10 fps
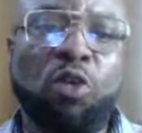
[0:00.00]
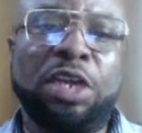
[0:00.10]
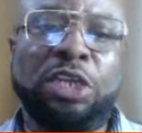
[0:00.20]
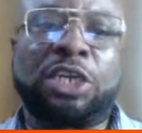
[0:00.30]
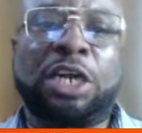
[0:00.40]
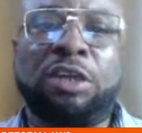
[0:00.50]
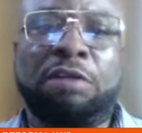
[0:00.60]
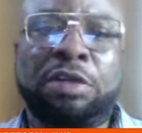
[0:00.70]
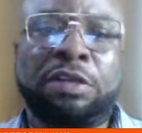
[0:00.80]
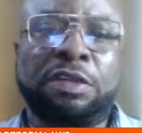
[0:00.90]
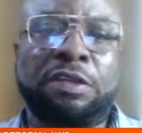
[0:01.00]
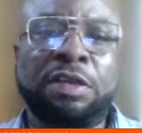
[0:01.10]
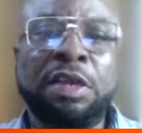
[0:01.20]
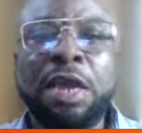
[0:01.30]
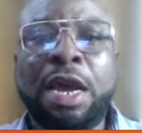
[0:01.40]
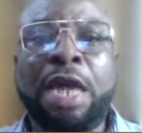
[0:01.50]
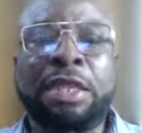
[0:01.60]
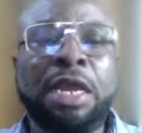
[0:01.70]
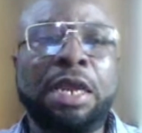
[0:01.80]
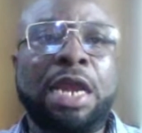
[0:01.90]
in charge of these things. I think
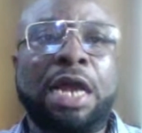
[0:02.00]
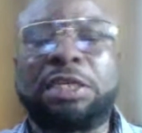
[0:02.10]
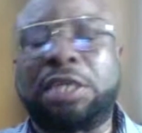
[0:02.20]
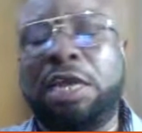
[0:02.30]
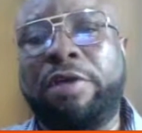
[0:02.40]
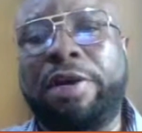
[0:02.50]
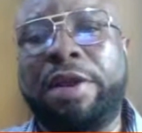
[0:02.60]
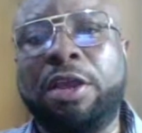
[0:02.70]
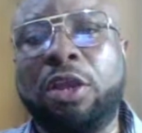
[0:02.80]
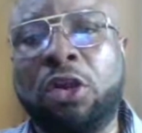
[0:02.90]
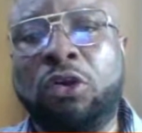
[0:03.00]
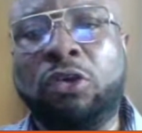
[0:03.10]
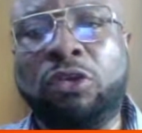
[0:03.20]
that's a very good